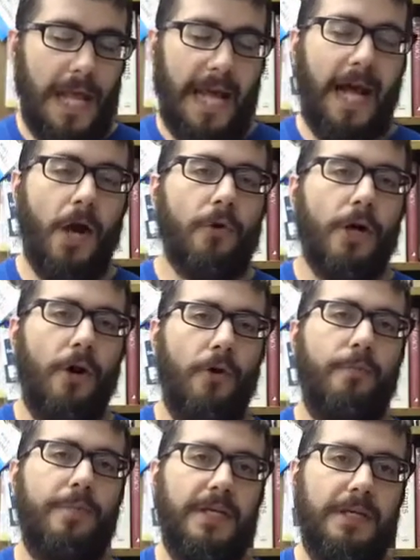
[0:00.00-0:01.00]
Our
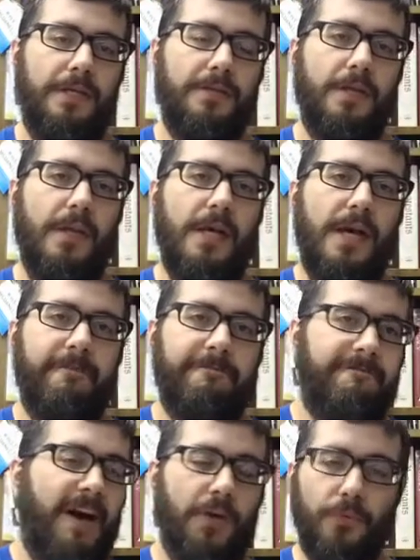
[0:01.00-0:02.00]
hope is
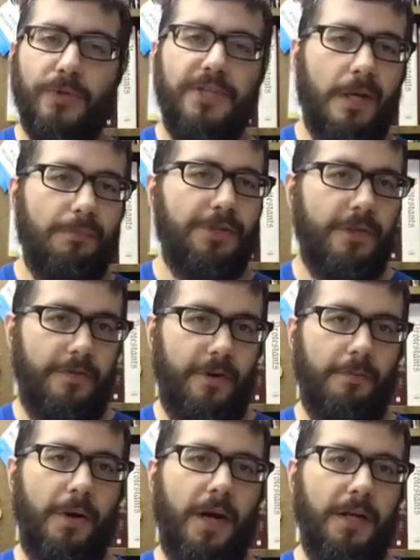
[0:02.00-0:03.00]
final redemption of
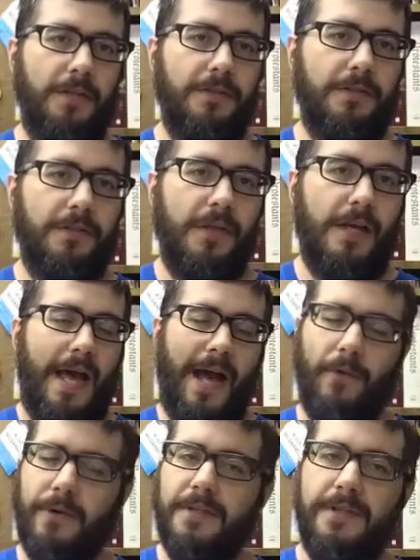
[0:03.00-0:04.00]
our bodies,
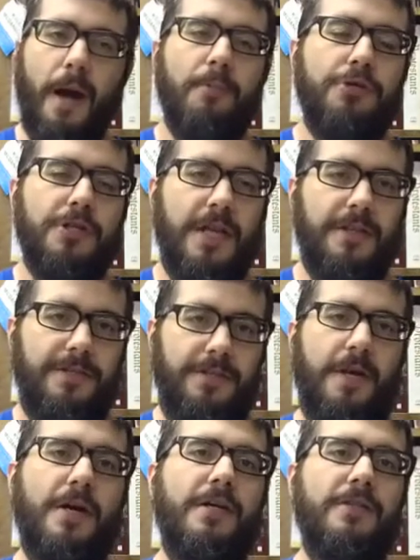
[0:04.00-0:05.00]
our adoption as
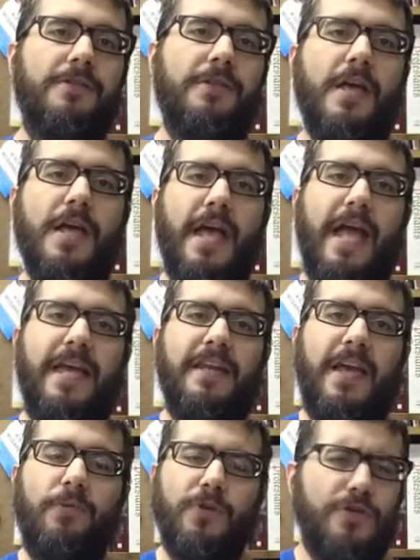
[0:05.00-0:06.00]
sons, and
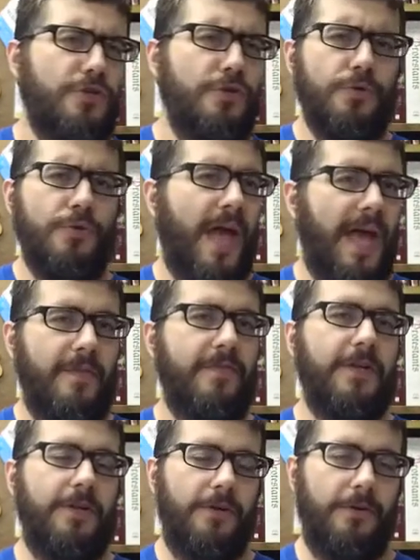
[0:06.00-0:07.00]
a renewed
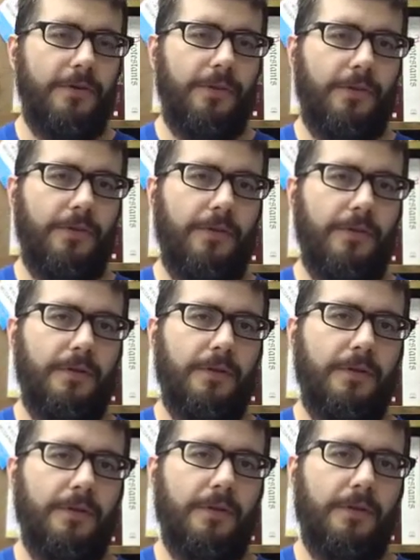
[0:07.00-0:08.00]
heaven and earth.
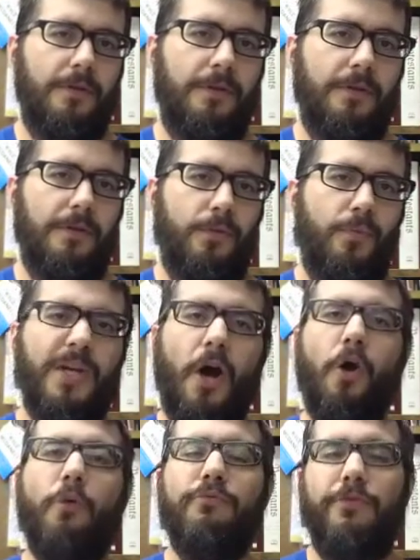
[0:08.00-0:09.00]
We
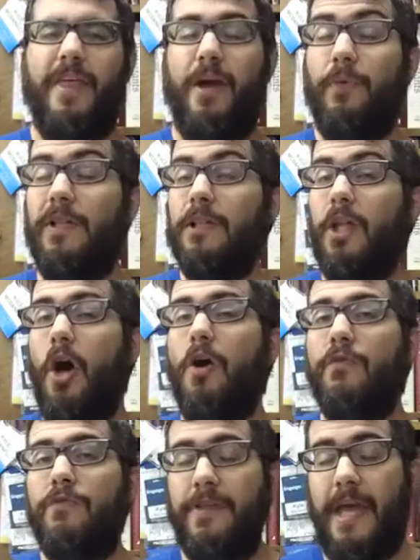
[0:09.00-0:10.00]
hope for that. We
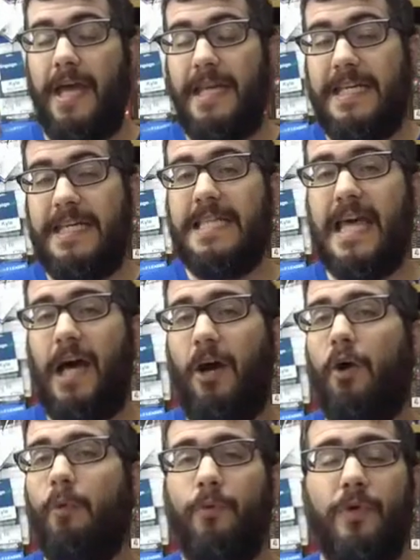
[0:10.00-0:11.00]
long for that. And in that
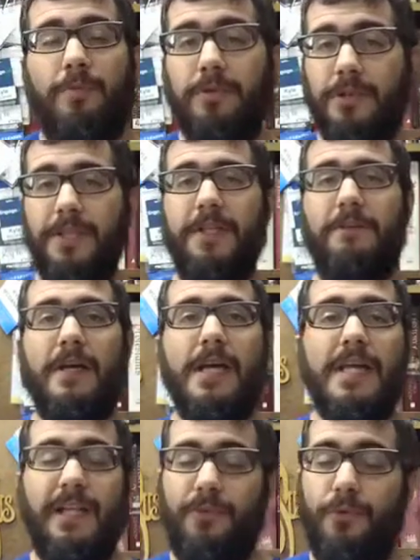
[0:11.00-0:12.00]
hope, we believe
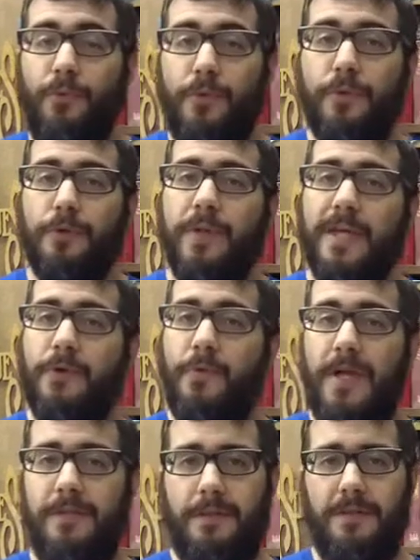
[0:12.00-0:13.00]
that the world that
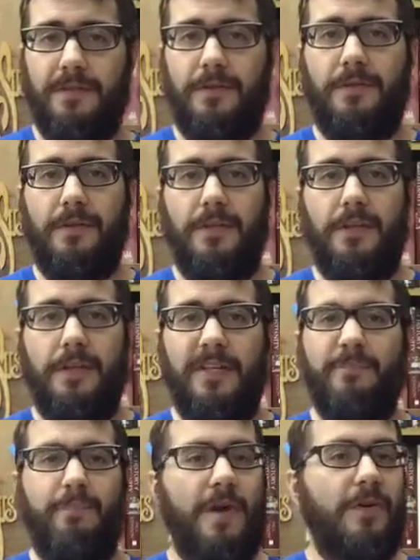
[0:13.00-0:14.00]
awaits us
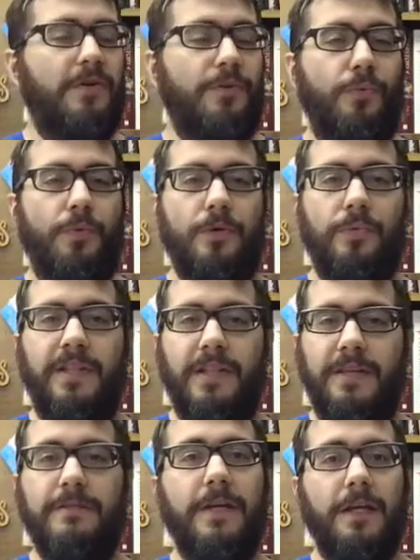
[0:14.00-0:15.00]
is better than the world we
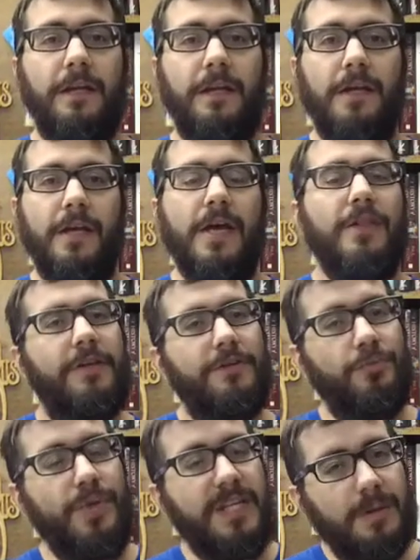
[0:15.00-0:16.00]
live in.
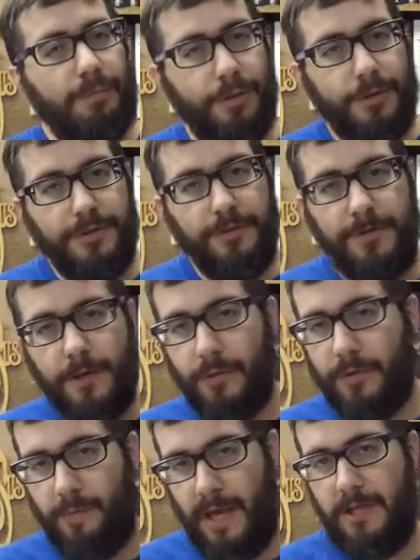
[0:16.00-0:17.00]
Thus, we can persevere
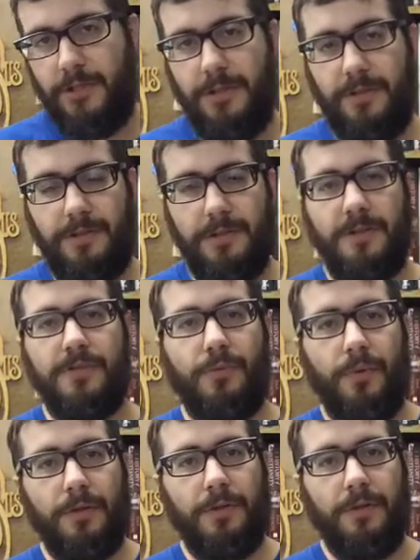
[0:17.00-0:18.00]
with patience in this
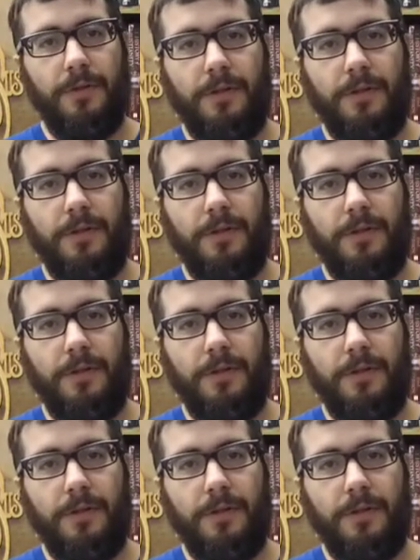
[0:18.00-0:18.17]
world.